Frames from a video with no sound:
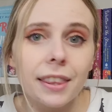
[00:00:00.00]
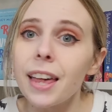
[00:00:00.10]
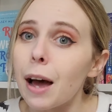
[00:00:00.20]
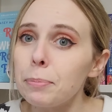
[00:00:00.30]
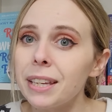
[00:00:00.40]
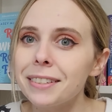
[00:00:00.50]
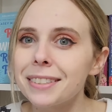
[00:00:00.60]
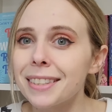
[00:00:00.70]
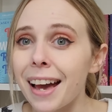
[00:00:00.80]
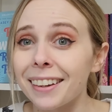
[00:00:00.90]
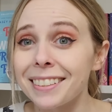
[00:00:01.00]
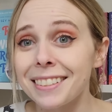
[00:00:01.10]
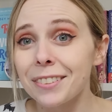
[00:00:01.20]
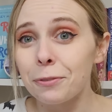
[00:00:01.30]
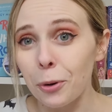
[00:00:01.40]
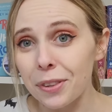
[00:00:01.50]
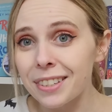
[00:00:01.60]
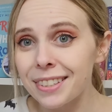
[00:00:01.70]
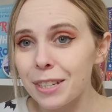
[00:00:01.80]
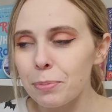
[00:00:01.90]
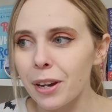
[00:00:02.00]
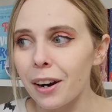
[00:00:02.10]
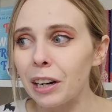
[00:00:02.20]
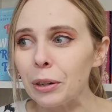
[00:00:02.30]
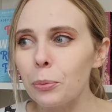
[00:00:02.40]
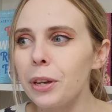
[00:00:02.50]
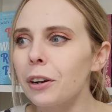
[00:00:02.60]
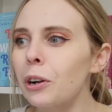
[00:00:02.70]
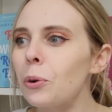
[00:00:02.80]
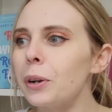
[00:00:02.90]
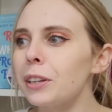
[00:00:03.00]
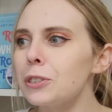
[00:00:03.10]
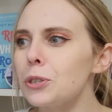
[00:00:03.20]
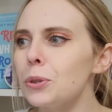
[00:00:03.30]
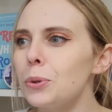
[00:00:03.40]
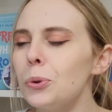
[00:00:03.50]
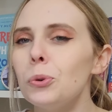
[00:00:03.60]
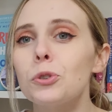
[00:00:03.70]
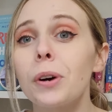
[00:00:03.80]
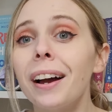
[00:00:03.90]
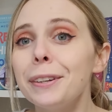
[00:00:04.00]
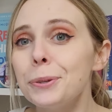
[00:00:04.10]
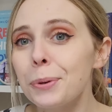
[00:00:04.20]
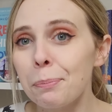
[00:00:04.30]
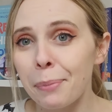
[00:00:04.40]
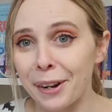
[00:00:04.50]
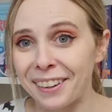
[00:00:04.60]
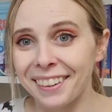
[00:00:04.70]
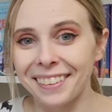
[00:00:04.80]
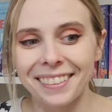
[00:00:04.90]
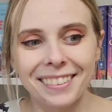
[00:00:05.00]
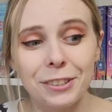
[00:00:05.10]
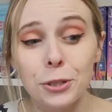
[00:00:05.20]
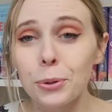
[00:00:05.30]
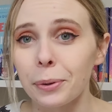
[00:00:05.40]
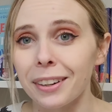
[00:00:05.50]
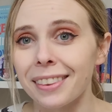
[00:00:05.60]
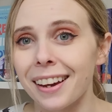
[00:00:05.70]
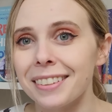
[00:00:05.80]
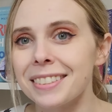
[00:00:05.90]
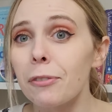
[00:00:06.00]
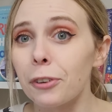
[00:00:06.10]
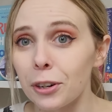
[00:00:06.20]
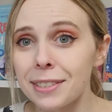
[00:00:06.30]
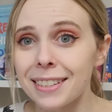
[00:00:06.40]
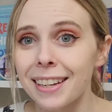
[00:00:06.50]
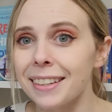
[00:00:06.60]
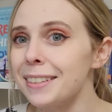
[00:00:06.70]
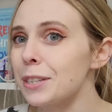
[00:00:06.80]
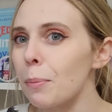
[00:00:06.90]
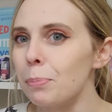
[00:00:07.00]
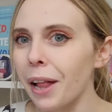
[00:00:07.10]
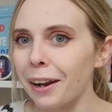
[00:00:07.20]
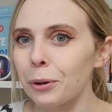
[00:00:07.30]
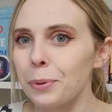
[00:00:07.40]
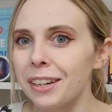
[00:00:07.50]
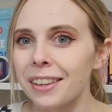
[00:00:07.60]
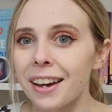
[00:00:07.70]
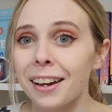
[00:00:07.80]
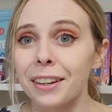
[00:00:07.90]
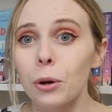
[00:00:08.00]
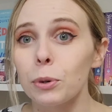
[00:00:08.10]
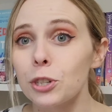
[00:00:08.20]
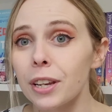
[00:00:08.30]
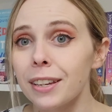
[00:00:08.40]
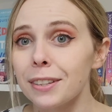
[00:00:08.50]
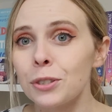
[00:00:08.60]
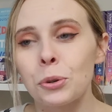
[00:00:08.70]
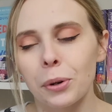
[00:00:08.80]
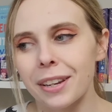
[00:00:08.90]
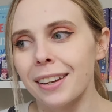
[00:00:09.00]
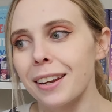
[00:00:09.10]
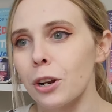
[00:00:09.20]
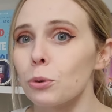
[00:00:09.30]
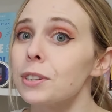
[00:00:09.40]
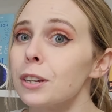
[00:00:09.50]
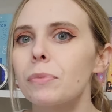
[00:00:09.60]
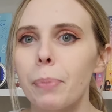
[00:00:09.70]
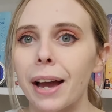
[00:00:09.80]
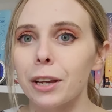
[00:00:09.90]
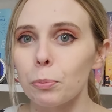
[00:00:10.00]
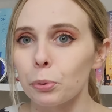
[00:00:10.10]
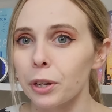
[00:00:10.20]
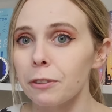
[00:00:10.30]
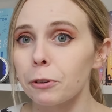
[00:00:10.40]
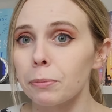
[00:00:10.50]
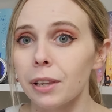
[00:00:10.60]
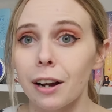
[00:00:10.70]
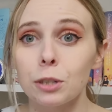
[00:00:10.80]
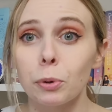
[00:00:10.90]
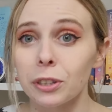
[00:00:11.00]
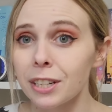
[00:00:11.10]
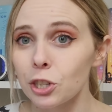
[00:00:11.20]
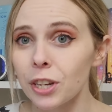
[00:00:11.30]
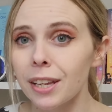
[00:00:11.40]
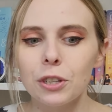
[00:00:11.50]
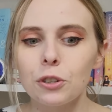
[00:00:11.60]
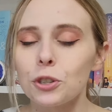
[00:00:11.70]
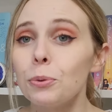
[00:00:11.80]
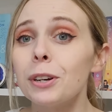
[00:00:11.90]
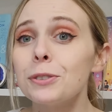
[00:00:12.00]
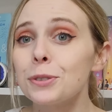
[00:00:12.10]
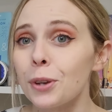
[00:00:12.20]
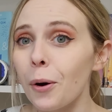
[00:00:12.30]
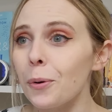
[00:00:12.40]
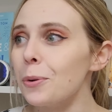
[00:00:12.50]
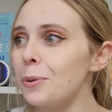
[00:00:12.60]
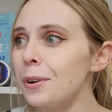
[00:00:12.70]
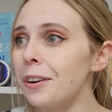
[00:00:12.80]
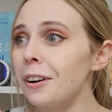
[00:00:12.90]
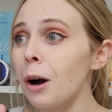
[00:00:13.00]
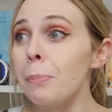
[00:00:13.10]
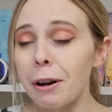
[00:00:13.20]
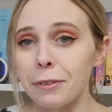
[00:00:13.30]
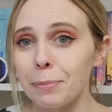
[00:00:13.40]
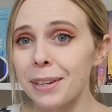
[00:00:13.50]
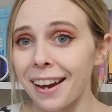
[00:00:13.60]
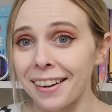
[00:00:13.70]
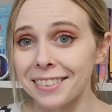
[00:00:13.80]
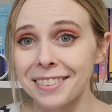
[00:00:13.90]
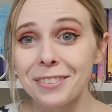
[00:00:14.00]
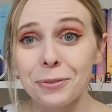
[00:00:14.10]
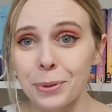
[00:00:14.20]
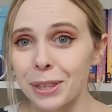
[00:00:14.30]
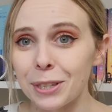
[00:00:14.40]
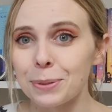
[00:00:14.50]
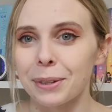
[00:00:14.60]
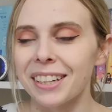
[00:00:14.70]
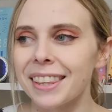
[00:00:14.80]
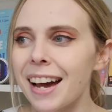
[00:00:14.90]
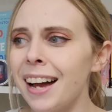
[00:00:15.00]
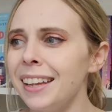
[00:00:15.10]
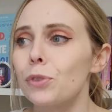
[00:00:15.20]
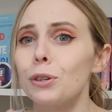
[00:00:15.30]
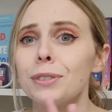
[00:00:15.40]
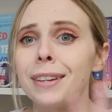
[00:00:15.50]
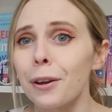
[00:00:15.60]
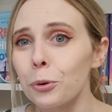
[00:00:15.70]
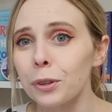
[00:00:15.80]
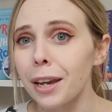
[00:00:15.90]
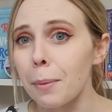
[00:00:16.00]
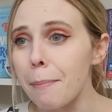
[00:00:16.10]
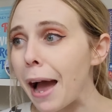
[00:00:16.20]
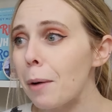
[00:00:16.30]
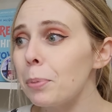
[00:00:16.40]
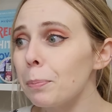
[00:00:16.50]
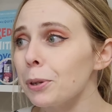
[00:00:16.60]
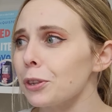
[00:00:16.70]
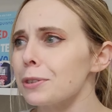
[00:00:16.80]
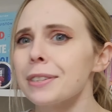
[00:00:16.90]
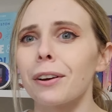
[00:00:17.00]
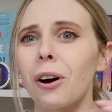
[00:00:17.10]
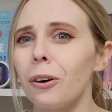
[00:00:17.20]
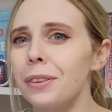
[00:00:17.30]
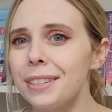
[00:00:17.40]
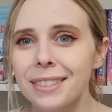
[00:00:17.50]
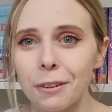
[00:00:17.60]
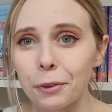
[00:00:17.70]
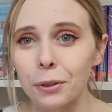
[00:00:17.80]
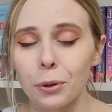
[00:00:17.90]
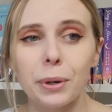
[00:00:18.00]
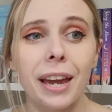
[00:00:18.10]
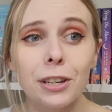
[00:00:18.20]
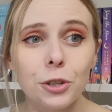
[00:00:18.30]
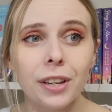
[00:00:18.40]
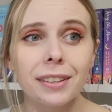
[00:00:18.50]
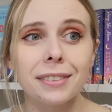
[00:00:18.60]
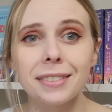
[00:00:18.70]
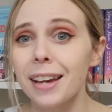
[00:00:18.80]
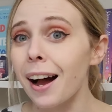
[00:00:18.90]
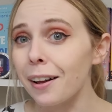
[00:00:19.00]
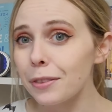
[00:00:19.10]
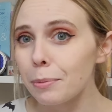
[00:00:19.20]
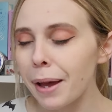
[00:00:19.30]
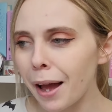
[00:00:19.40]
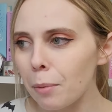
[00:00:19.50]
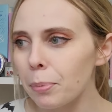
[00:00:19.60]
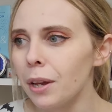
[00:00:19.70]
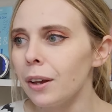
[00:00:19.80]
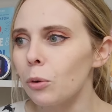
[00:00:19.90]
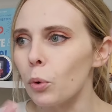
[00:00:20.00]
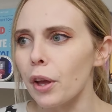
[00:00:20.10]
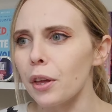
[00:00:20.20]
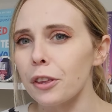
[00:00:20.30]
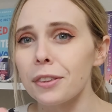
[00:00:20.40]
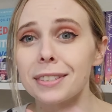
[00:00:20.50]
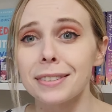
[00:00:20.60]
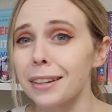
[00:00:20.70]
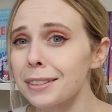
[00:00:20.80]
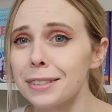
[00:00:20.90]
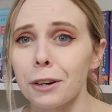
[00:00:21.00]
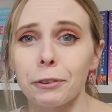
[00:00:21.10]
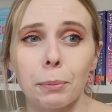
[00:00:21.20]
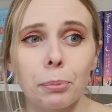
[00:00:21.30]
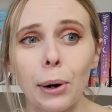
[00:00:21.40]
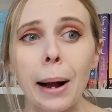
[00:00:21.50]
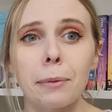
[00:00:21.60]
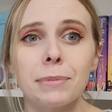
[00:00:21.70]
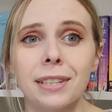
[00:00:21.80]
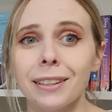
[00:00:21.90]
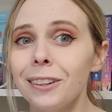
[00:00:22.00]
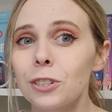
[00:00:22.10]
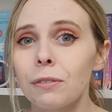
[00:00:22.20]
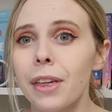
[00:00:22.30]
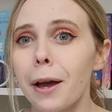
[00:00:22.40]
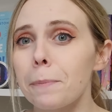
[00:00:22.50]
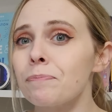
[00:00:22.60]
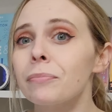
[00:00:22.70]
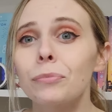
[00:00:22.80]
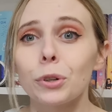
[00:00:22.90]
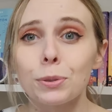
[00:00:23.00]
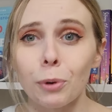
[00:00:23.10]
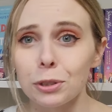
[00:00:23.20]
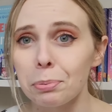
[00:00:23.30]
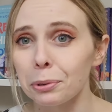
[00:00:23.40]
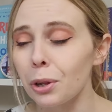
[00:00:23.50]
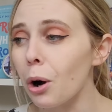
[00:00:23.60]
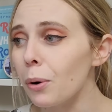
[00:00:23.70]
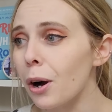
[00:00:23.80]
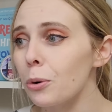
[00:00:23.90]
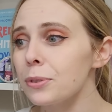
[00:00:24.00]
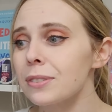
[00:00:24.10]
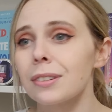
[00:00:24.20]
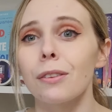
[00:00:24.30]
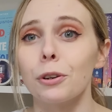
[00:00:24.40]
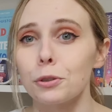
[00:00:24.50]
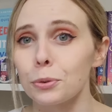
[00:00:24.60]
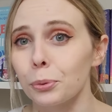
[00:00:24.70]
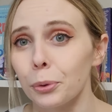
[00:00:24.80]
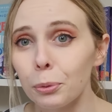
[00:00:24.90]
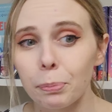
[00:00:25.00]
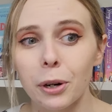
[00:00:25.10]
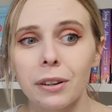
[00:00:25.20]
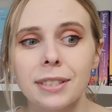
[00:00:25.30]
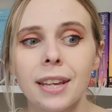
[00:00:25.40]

That means that for this TBR, we are going to try to combine two readathons. First is Blackoweenathon, which is created and hosted by Bree from Locked Booktition. She went so above and beyond with this readathon. There's not only a map, but there's like all these different locations on the map with 6 different prompts in each of them. There's multiple co-hosts, there's group books.